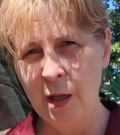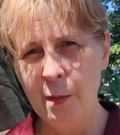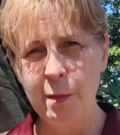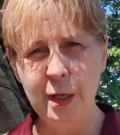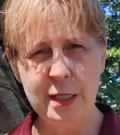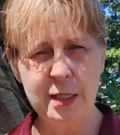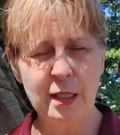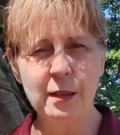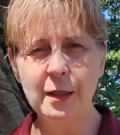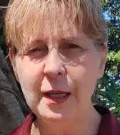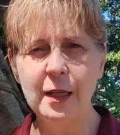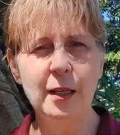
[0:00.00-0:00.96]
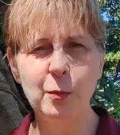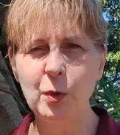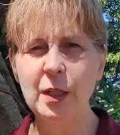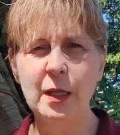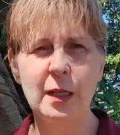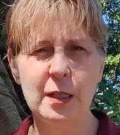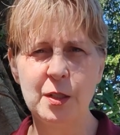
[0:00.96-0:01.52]
Basically, anyone
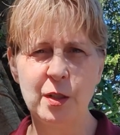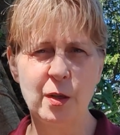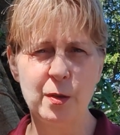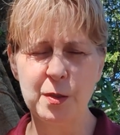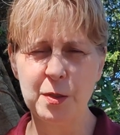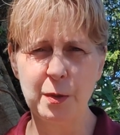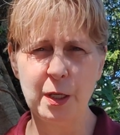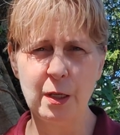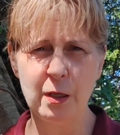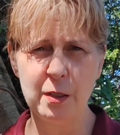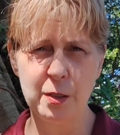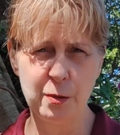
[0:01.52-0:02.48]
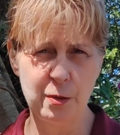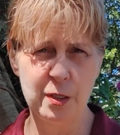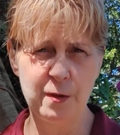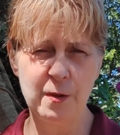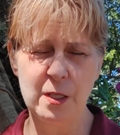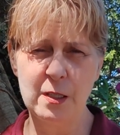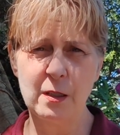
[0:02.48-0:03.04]
can enter Costa Rica on a tourist
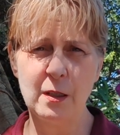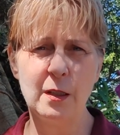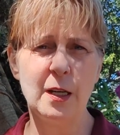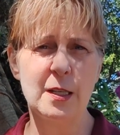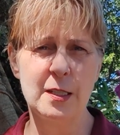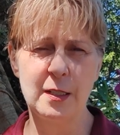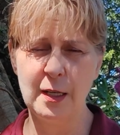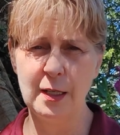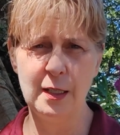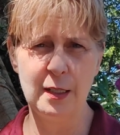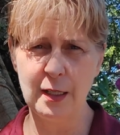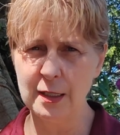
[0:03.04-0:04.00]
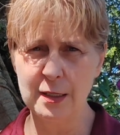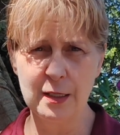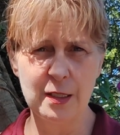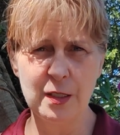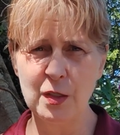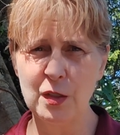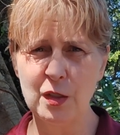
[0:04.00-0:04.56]
visa that lasts 90 days.
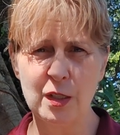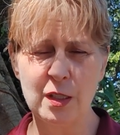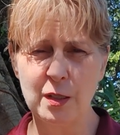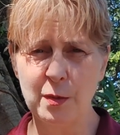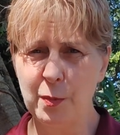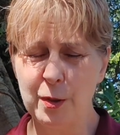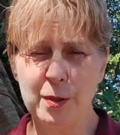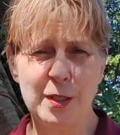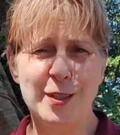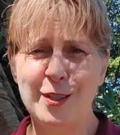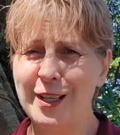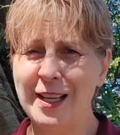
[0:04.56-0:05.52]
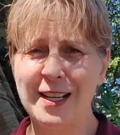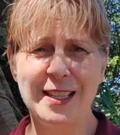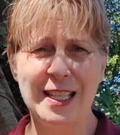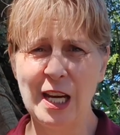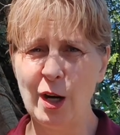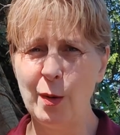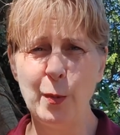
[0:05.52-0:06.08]
This is just the process you get at
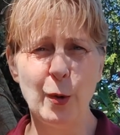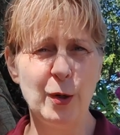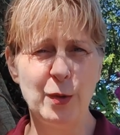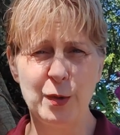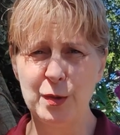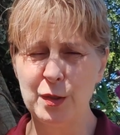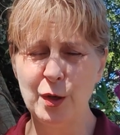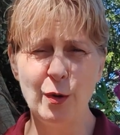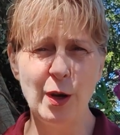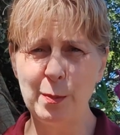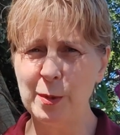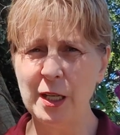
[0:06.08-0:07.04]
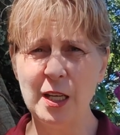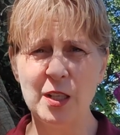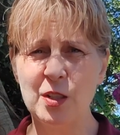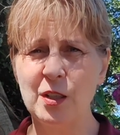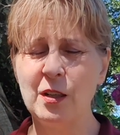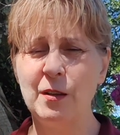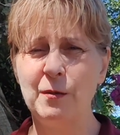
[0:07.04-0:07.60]
the airport. There's no
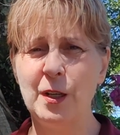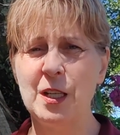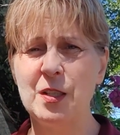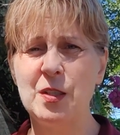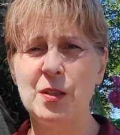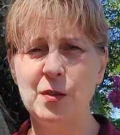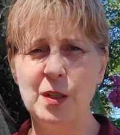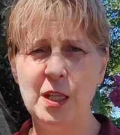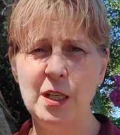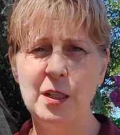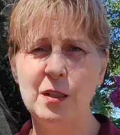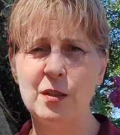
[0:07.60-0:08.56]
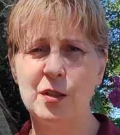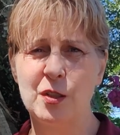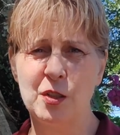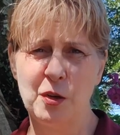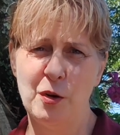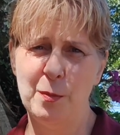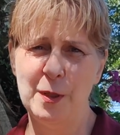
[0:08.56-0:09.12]
application in advance you need. You just
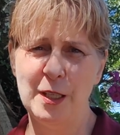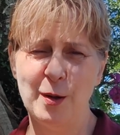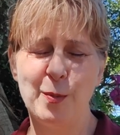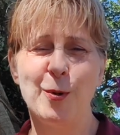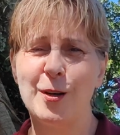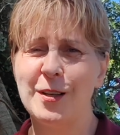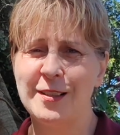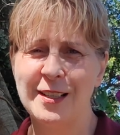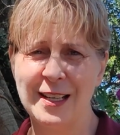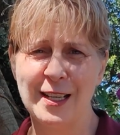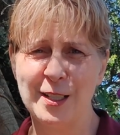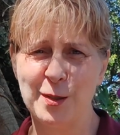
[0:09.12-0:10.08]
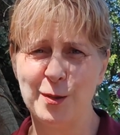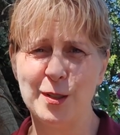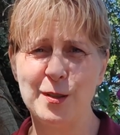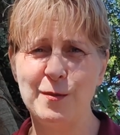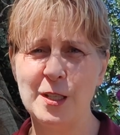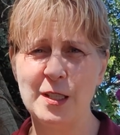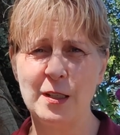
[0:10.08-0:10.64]
show up at the airport, you get a tourist
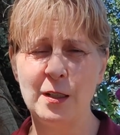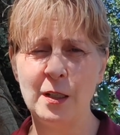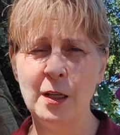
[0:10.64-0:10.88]
visa.